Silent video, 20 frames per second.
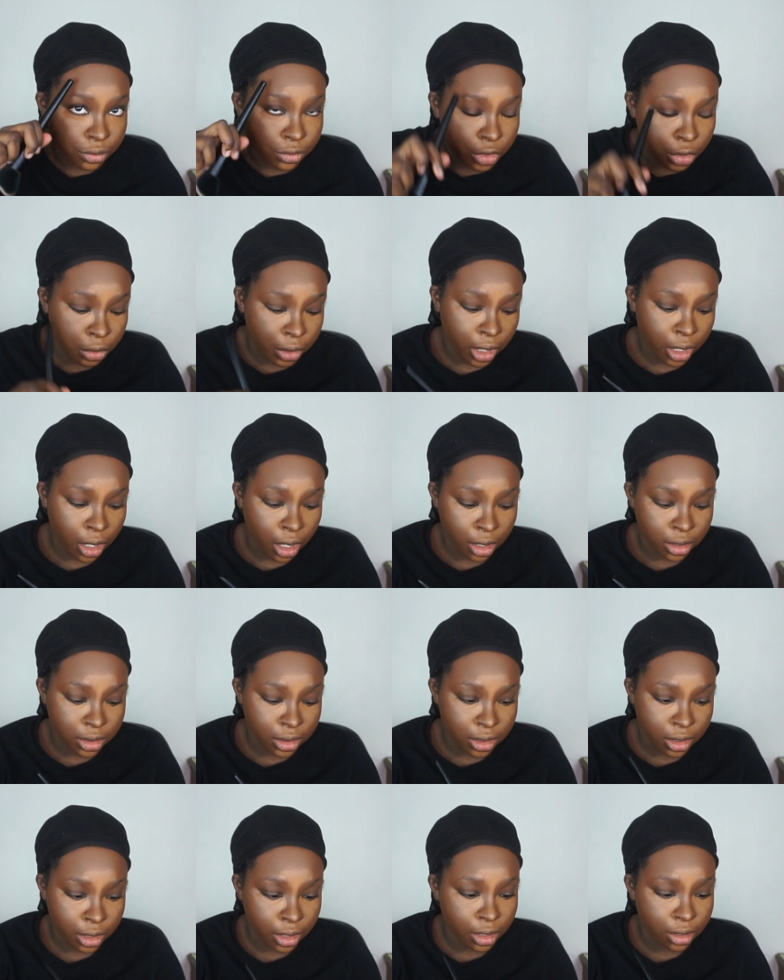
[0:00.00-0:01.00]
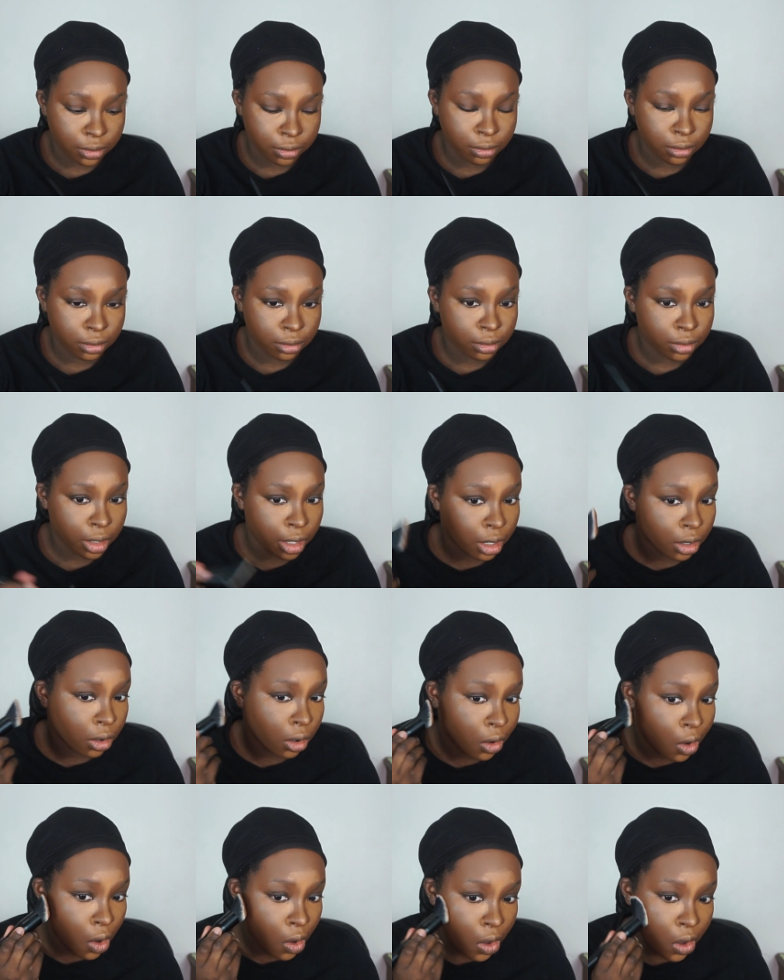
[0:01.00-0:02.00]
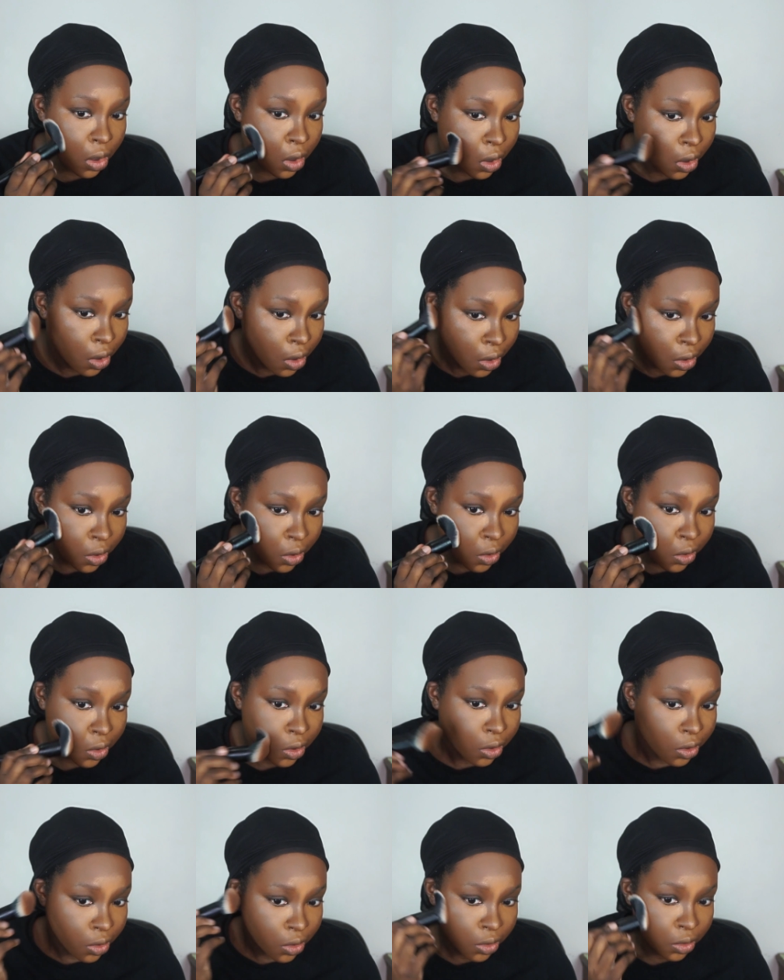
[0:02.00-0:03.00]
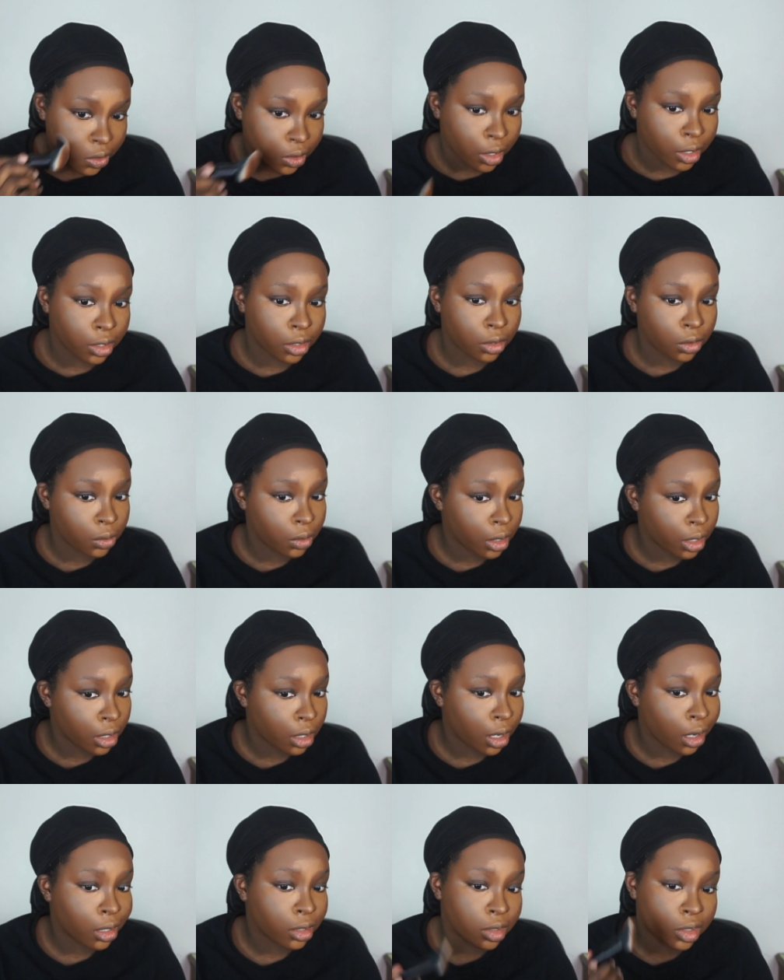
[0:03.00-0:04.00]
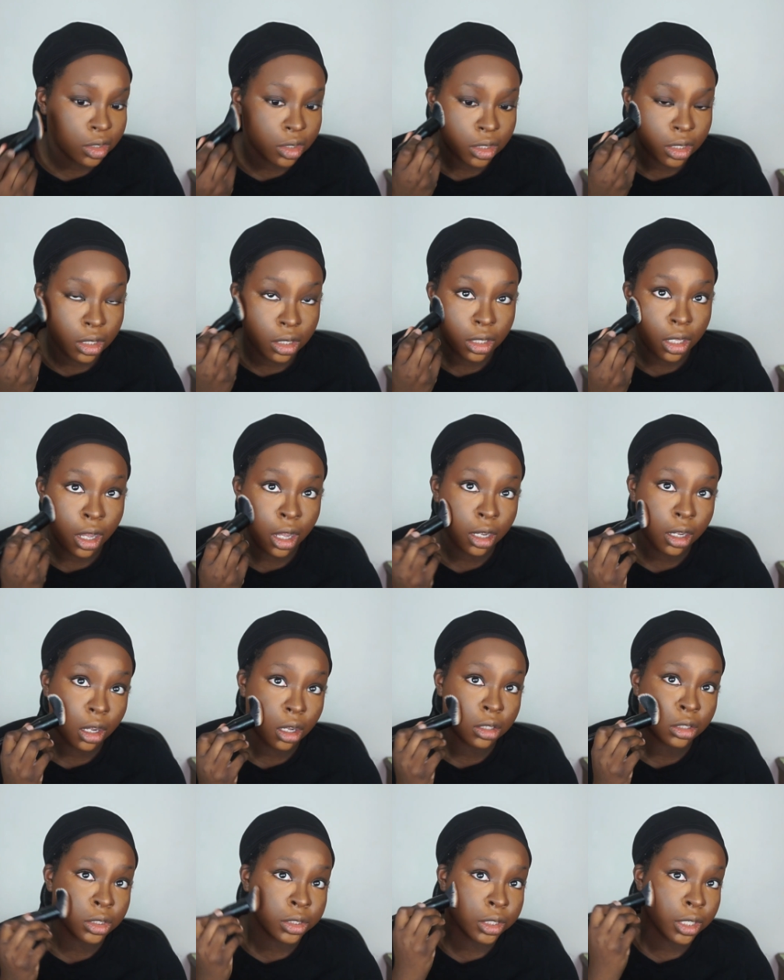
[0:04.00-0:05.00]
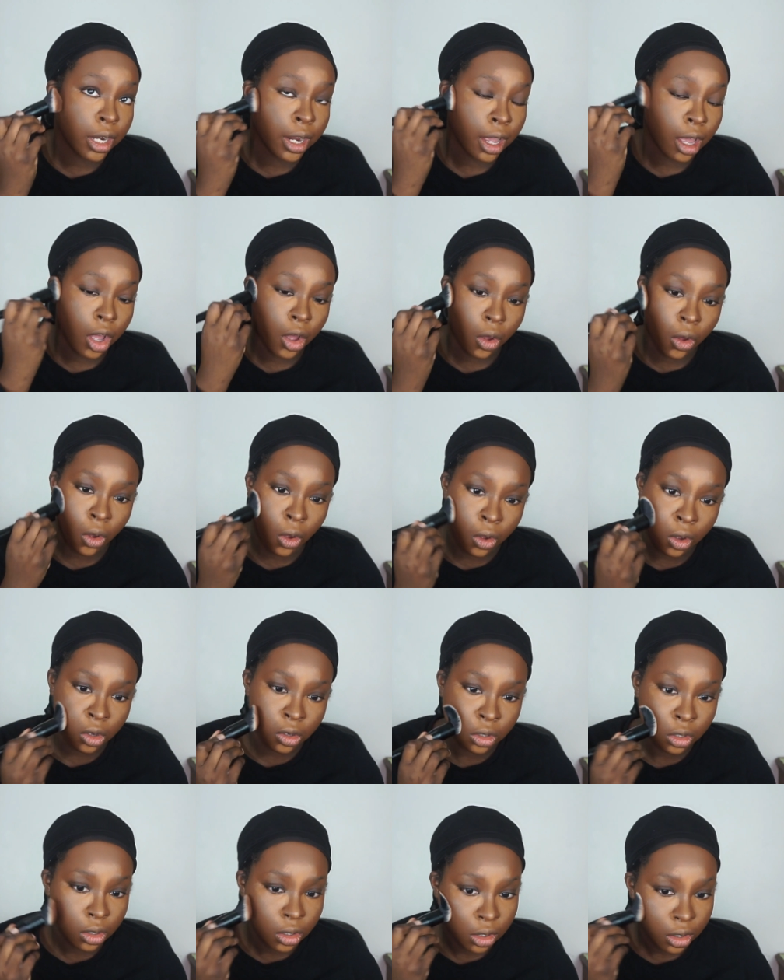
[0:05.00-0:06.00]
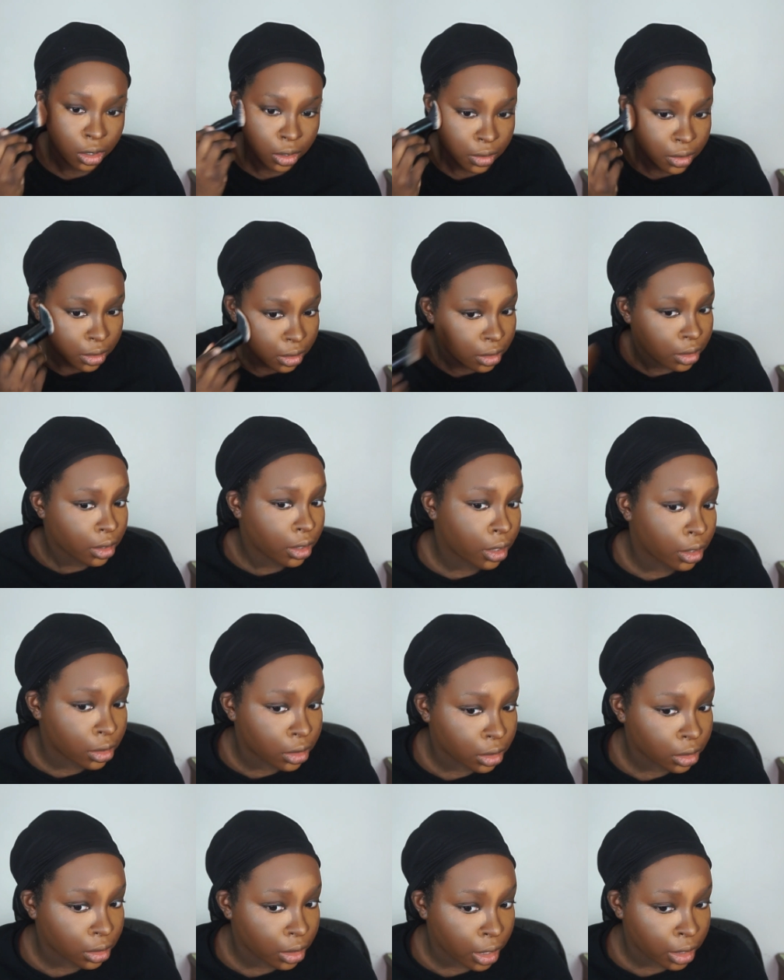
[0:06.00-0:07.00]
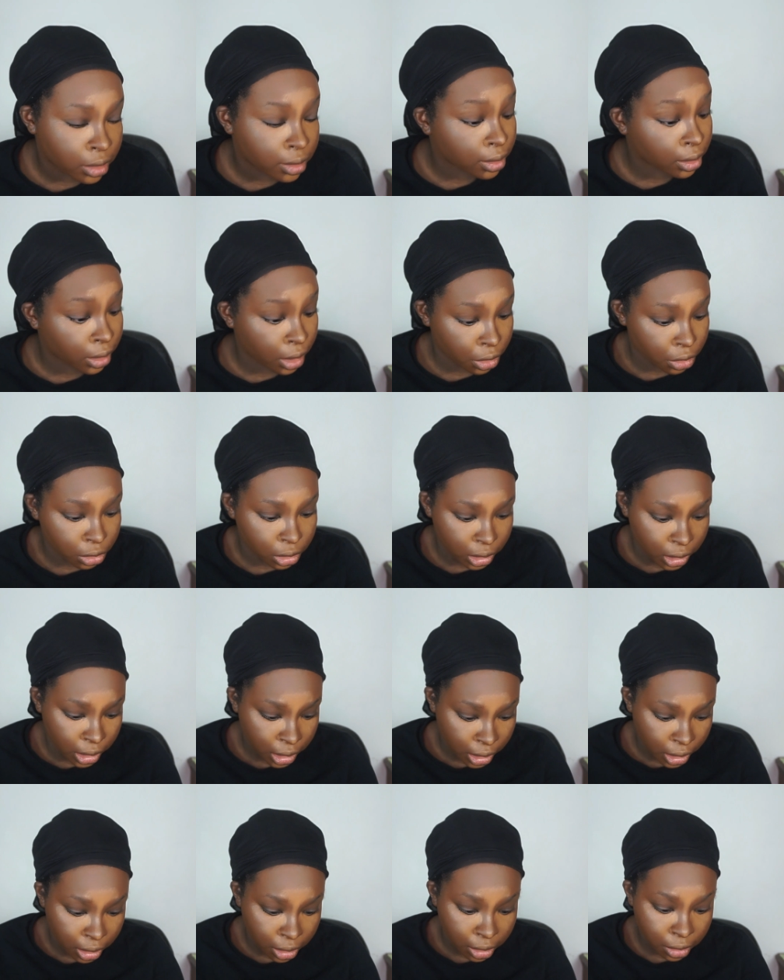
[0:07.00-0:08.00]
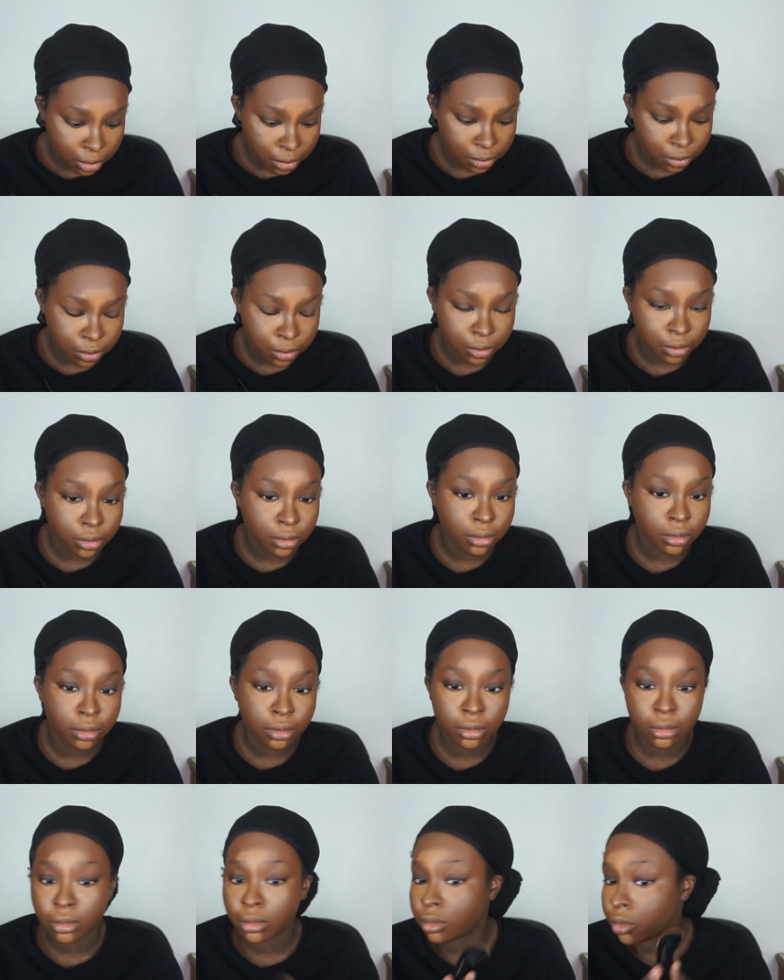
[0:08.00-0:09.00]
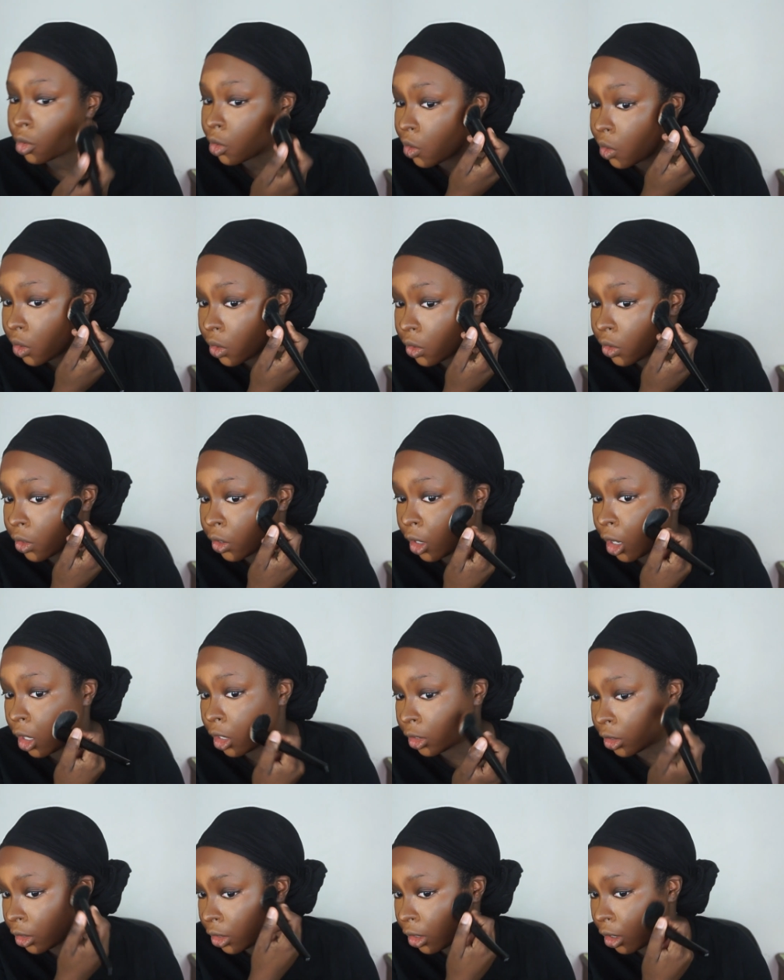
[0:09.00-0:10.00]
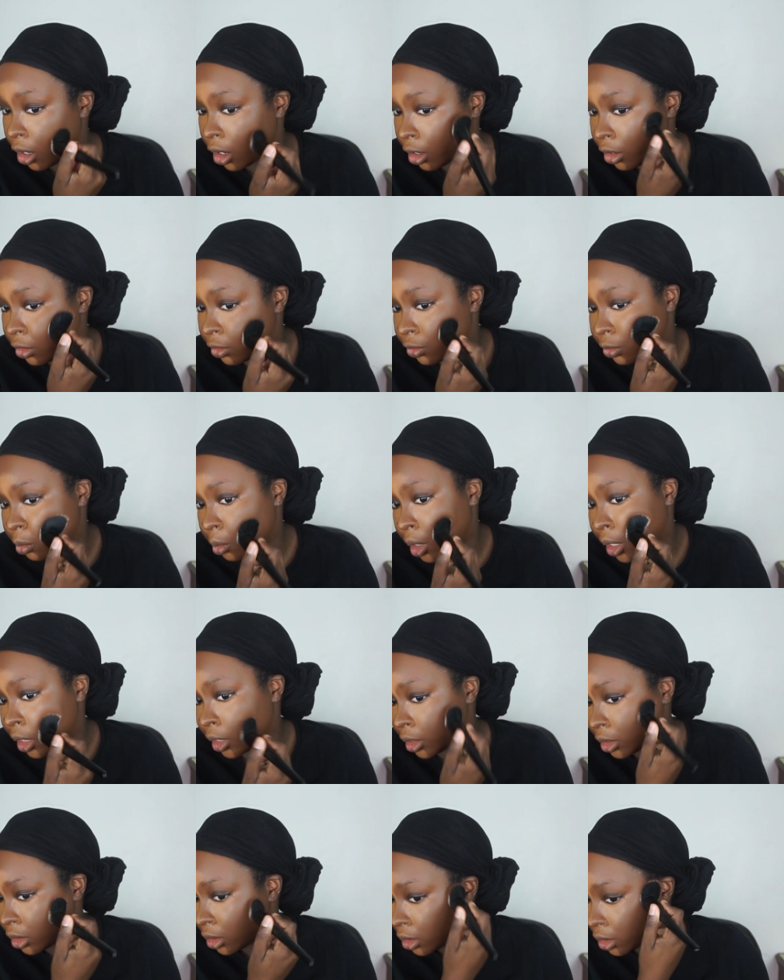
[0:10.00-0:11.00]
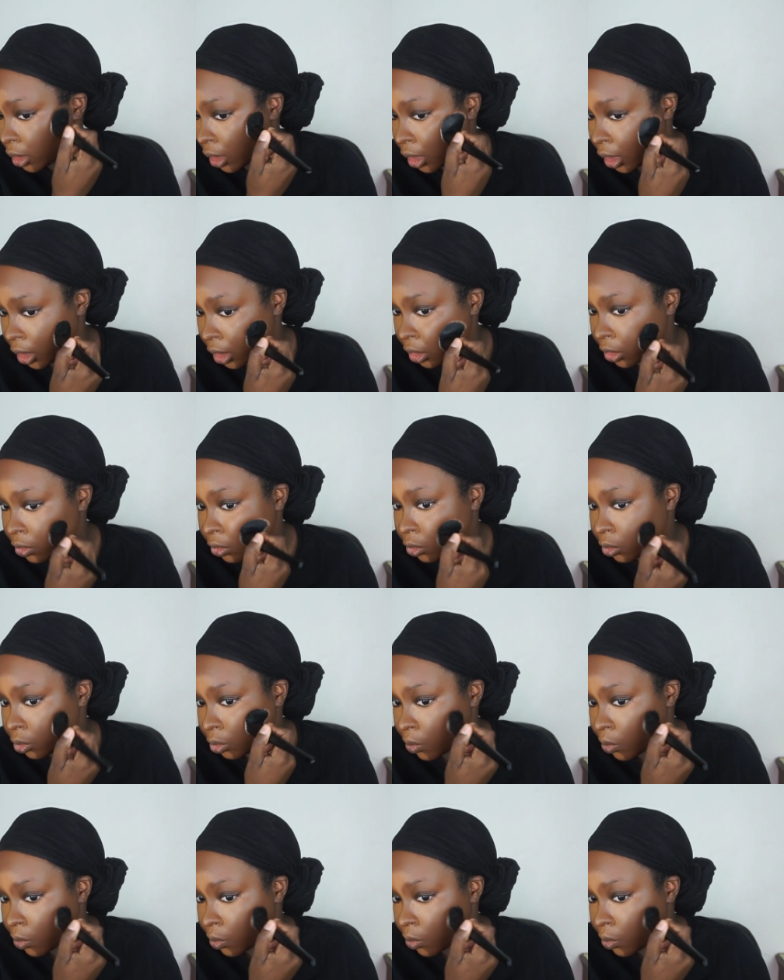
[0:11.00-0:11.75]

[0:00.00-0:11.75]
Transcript: you cannot see it at all. Like, you cannot see that color at all. It's literally the color of my skin.